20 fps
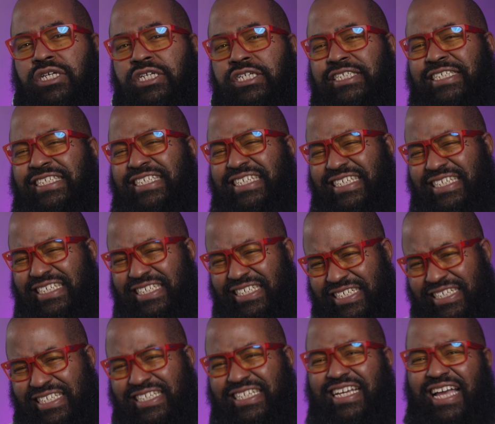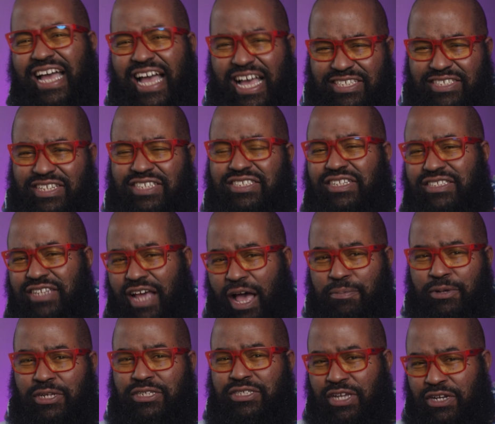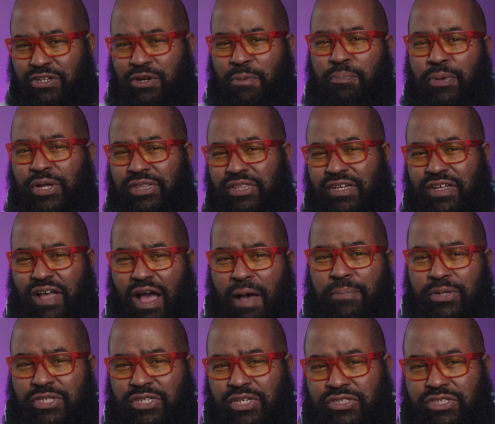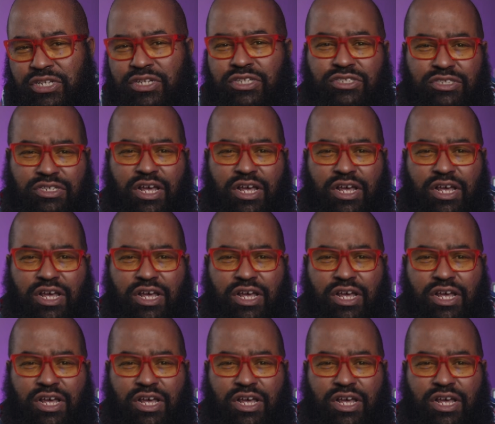Yes, it's a top contender, but the competition is